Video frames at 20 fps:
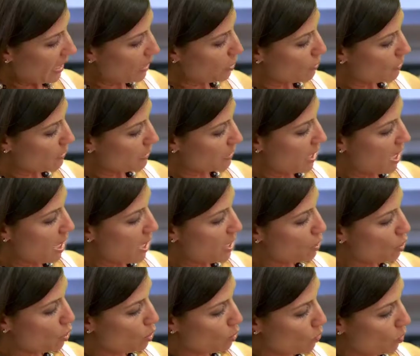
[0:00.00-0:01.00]
and you
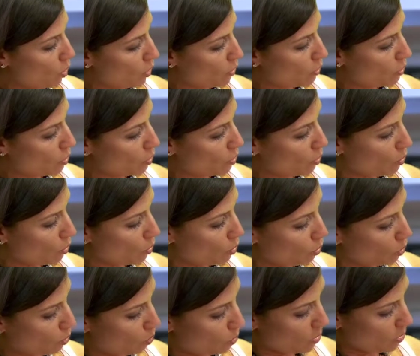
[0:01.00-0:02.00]
decide you want
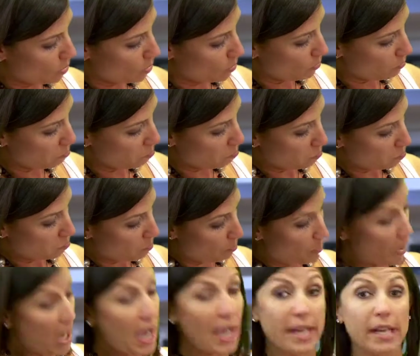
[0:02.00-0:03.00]
to
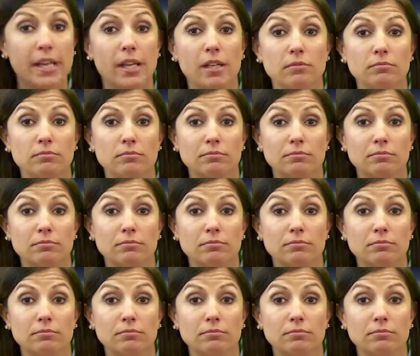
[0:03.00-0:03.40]
bike,